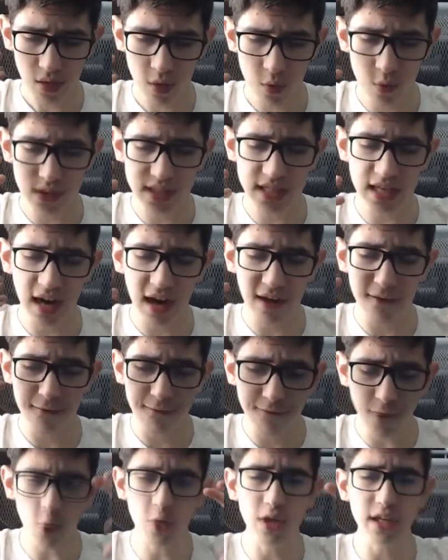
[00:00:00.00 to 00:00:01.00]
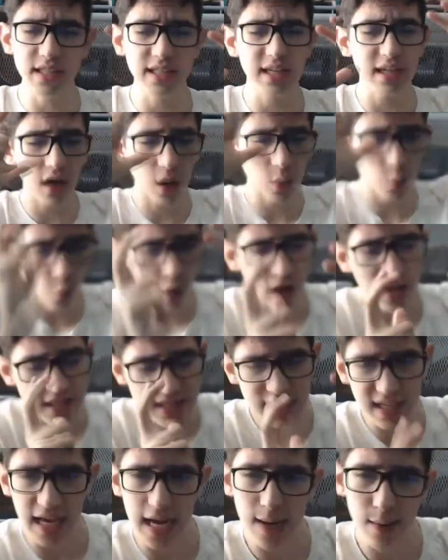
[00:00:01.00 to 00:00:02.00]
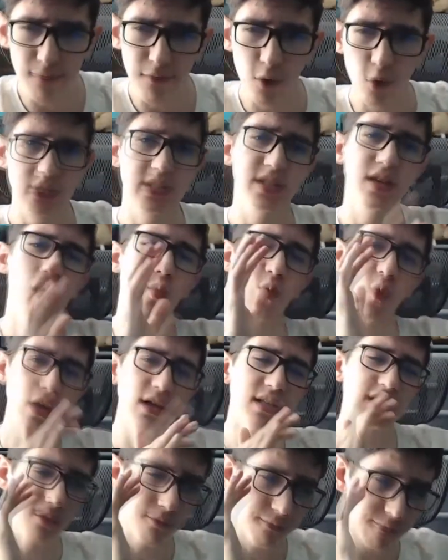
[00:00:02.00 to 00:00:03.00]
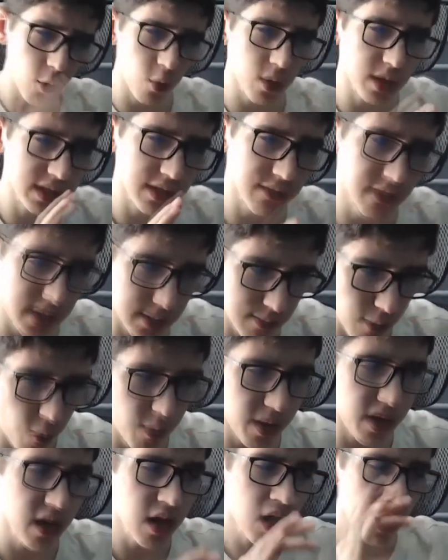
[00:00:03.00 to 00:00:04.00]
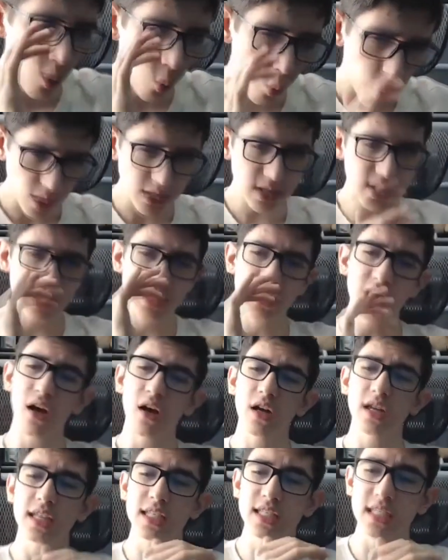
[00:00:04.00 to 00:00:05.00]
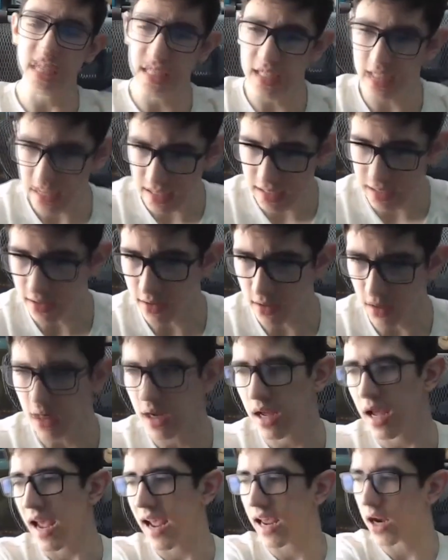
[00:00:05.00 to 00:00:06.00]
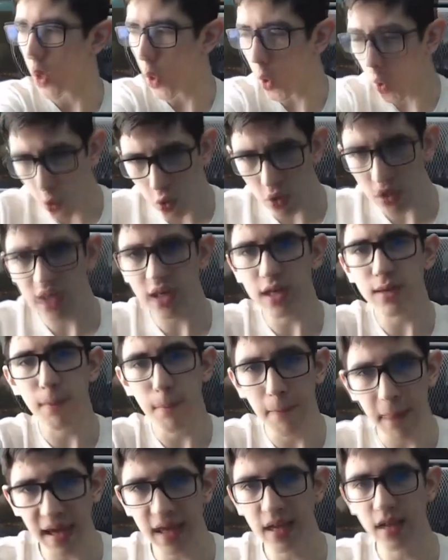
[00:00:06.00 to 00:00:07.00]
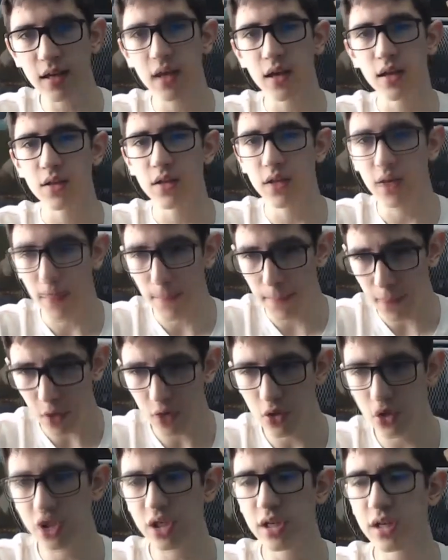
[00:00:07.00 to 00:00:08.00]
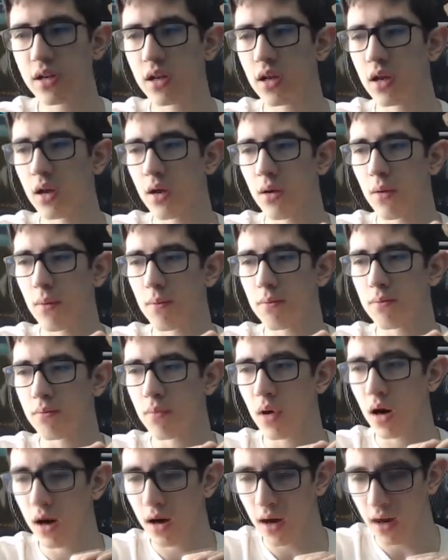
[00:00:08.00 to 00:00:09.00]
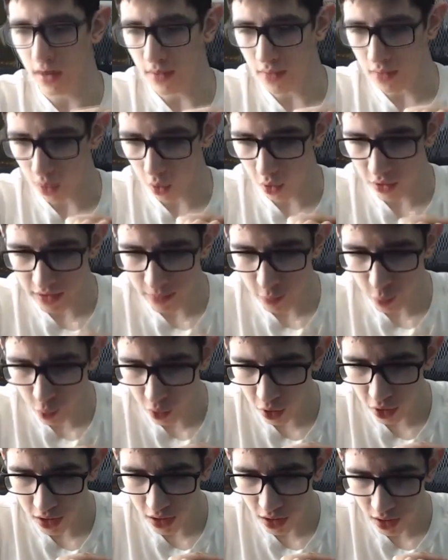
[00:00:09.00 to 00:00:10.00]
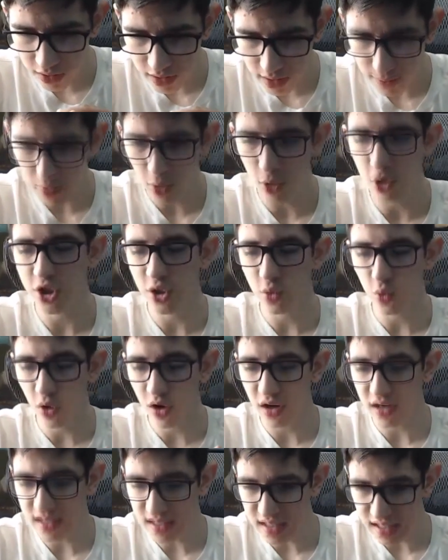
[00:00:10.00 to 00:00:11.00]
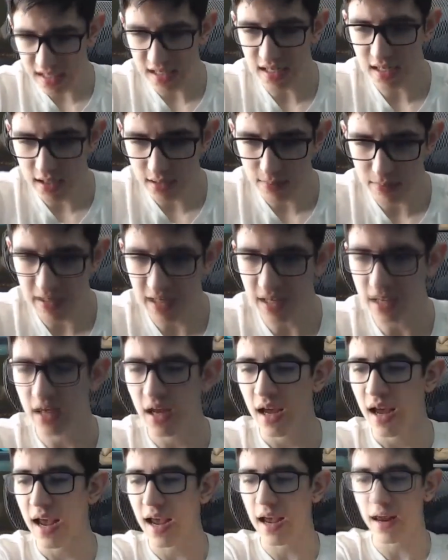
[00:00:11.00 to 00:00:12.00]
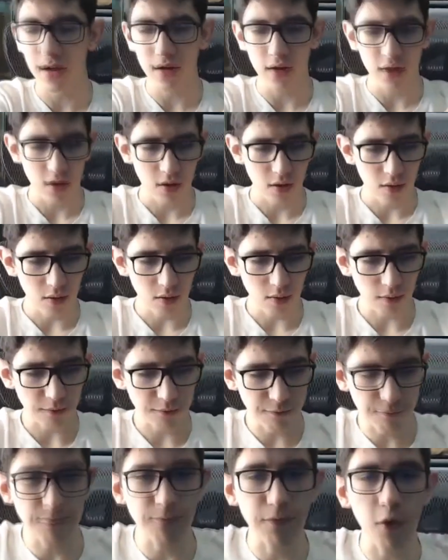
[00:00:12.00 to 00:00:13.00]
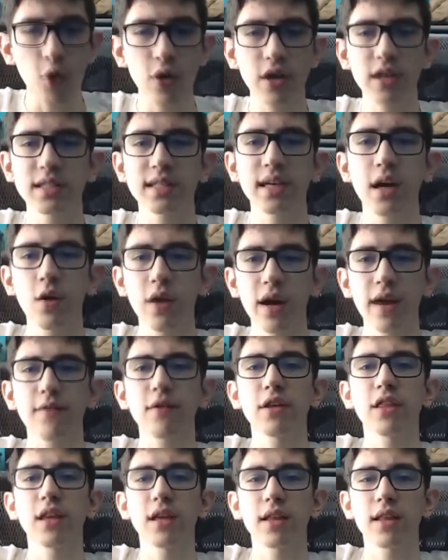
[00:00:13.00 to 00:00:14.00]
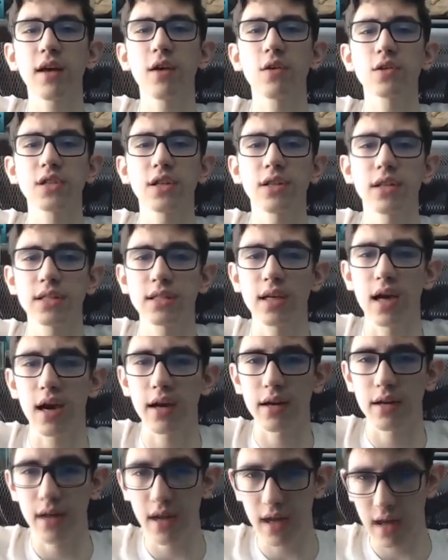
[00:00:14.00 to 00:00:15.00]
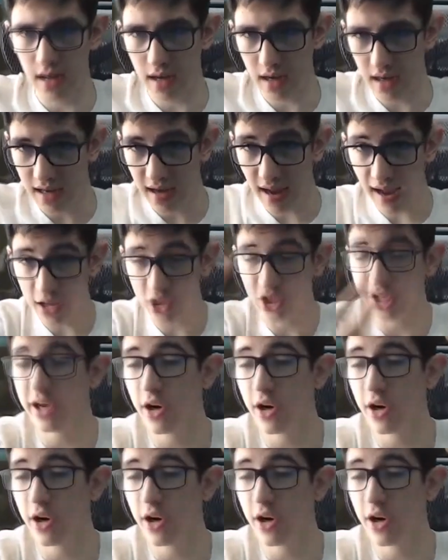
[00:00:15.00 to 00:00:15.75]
was that I focused in on what is the camera focusing on, what is the focus of this moment, what does the audience need to hear, and only make the immersion, only work on the immersion where it's needed to be, and focus out everything else on the side. And it actually